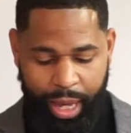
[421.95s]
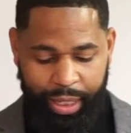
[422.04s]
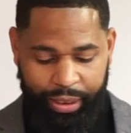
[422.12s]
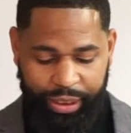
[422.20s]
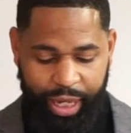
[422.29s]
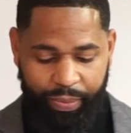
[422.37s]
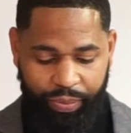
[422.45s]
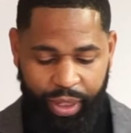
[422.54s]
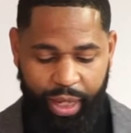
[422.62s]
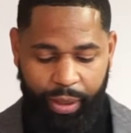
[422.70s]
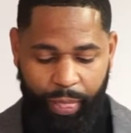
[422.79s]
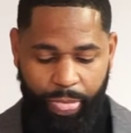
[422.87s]
Same
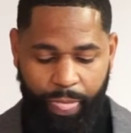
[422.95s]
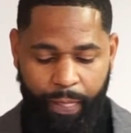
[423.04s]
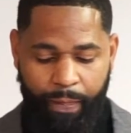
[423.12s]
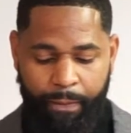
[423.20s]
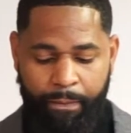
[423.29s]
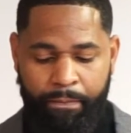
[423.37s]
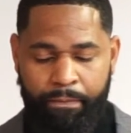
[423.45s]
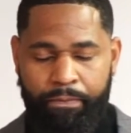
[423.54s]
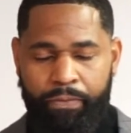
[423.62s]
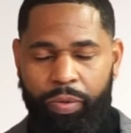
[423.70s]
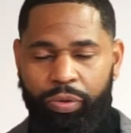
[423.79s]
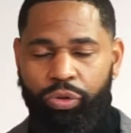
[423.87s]
thing.
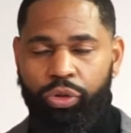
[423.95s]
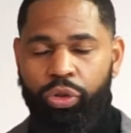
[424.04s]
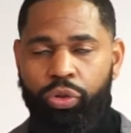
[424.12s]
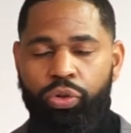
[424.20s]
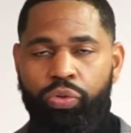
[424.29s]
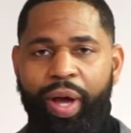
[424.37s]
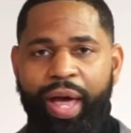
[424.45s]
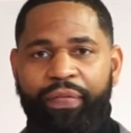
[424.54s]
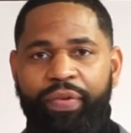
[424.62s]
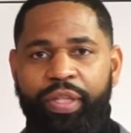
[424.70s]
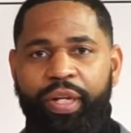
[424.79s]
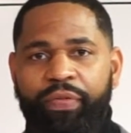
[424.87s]
Do you have
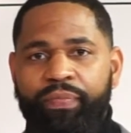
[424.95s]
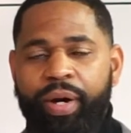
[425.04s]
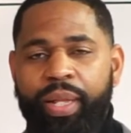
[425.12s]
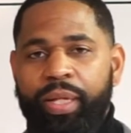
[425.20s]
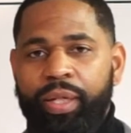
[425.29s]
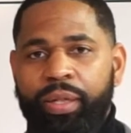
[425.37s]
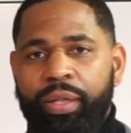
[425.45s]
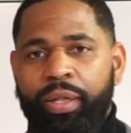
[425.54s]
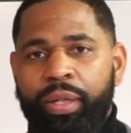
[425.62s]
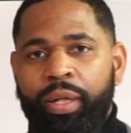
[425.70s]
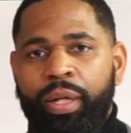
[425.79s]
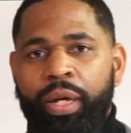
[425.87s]
enough money?
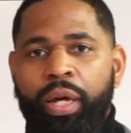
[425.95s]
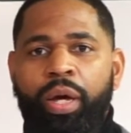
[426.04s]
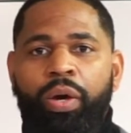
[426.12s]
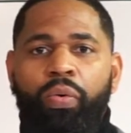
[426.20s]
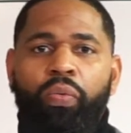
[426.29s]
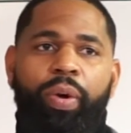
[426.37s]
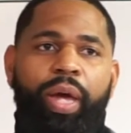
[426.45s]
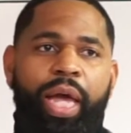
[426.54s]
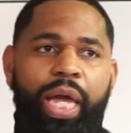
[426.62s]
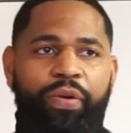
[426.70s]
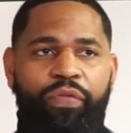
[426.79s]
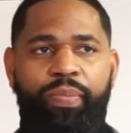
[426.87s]

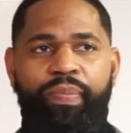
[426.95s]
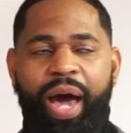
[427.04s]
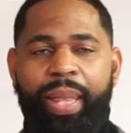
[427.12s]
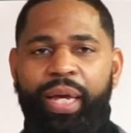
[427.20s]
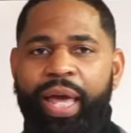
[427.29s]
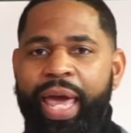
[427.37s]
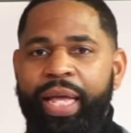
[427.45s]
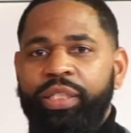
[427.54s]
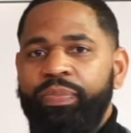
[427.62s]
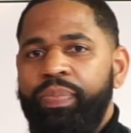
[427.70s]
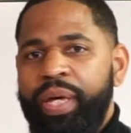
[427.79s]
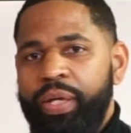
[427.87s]
Everybody hates
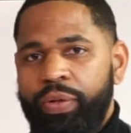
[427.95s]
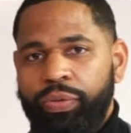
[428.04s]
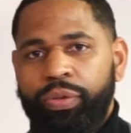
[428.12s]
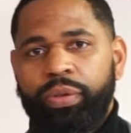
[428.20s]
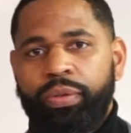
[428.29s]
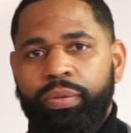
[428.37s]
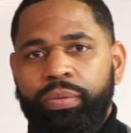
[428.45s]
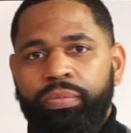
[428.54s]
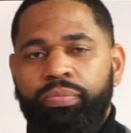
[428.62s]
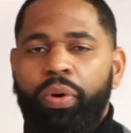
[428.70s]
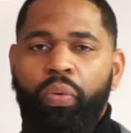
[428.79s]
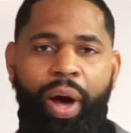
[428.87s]
bills.
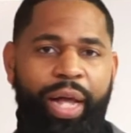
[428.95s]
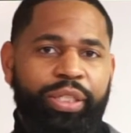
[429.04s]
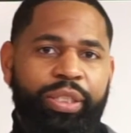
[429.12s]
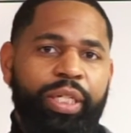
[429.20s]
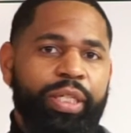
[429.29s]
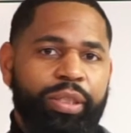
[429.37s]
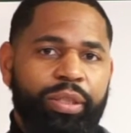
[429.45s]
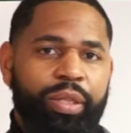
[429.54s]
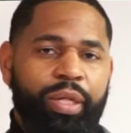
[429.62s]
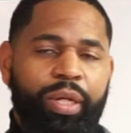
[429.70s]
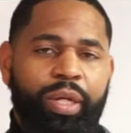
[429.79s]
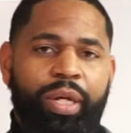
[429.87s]
But watch this.
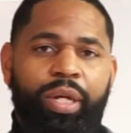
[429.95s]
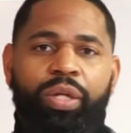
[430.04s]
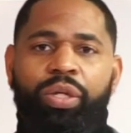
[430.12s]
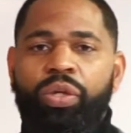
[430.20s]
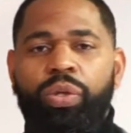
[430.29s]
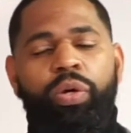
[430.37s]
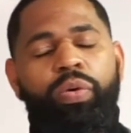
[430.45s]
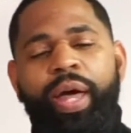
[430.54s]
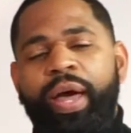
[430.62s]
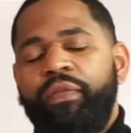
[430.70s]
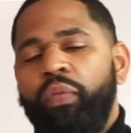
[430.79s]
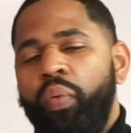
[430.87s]
You don't
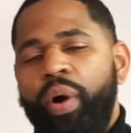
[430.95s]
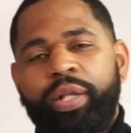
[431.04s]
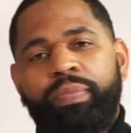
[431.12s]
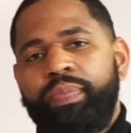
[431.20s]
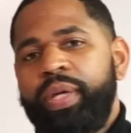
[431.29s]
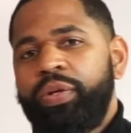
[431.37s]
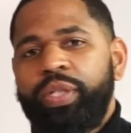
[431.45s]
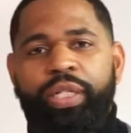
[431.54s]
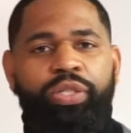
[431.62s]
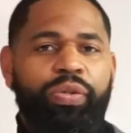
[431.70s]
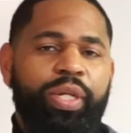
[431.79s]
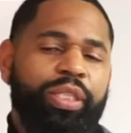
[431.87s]
have one bill
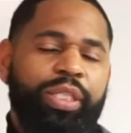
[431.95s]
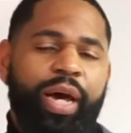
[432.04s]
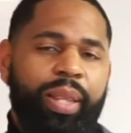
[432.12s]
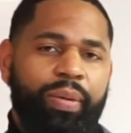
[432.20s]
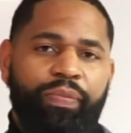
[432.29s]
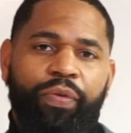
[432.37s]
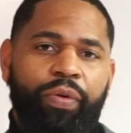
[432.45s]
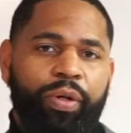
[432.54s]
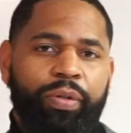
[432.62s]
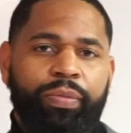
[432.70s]
that you didn't sign up for.